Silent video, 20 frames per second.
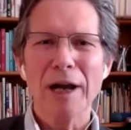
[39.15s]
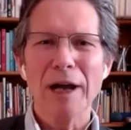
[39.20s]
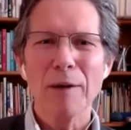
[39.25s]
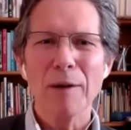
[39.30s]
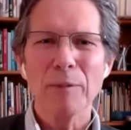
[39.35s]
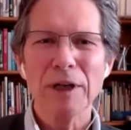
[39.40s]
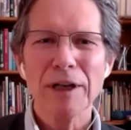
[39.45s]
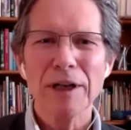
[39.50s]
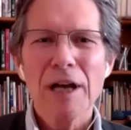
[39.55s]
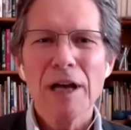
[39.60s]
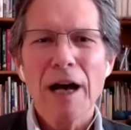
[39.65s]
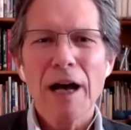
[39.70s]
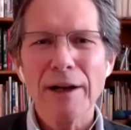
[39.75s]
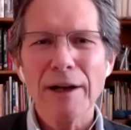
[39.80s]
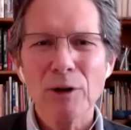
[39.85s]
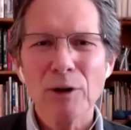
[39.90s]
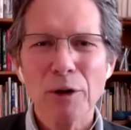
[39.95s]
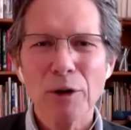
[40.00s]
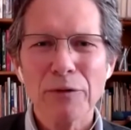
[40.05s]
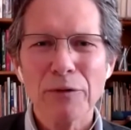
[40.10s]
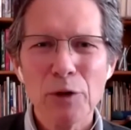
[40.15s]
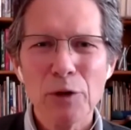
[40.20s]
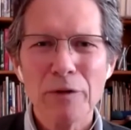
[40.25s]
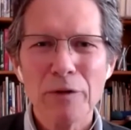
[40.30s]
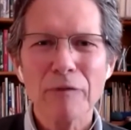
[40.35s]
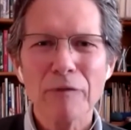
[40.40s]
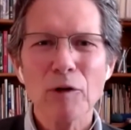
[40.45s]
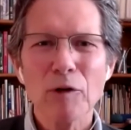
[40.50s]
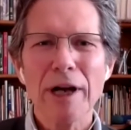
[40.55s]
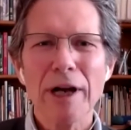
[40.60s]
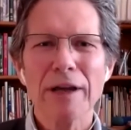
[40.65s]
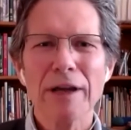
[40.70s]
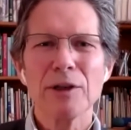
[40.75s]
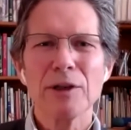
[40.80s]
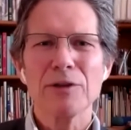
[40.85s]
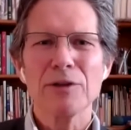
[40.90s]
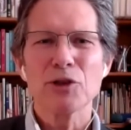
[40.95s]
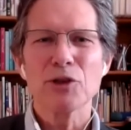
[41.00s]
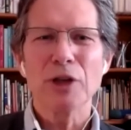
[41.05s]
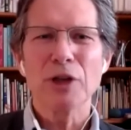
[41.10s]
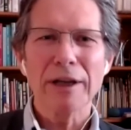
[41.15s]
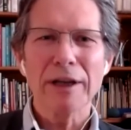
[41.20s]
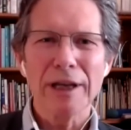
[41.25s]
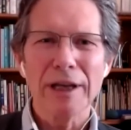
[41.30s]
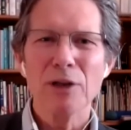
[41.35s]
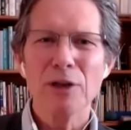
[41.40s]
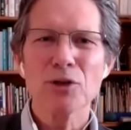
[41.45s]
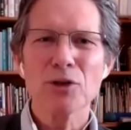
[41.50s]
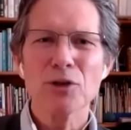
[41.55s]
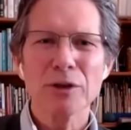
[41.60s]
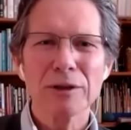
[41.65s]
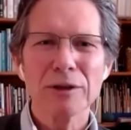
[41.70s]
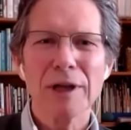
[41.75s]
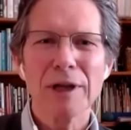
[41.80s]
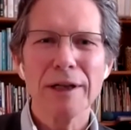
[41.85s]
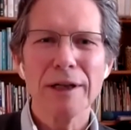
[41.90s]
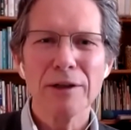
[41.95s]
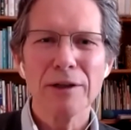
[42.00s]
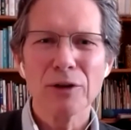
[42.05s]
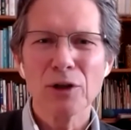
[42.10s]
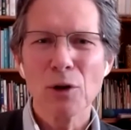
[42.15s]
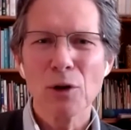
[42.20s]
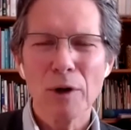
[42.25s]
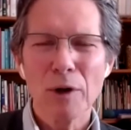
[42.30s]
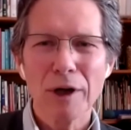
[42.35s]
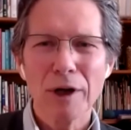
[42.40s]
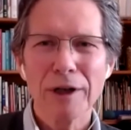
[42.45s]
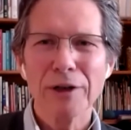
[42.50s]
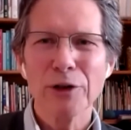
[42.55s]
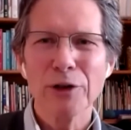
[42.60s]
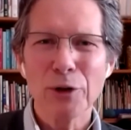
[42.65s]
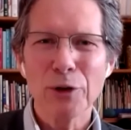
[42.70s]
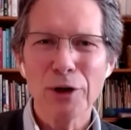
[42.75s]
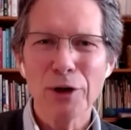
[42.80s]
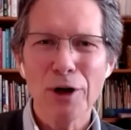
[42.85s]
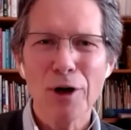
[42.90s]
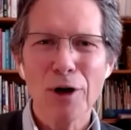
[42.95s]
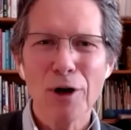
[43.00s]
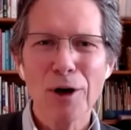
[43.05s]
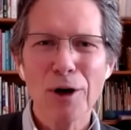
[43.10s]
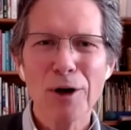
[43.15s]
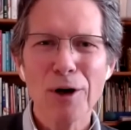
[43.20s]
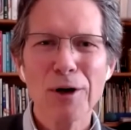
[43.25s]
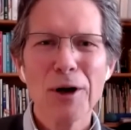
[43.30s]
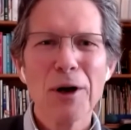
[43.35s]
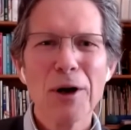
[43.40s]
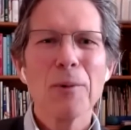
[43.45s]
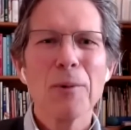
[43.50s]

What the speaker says: I don't know if you've ever had the check engine light go on in your car,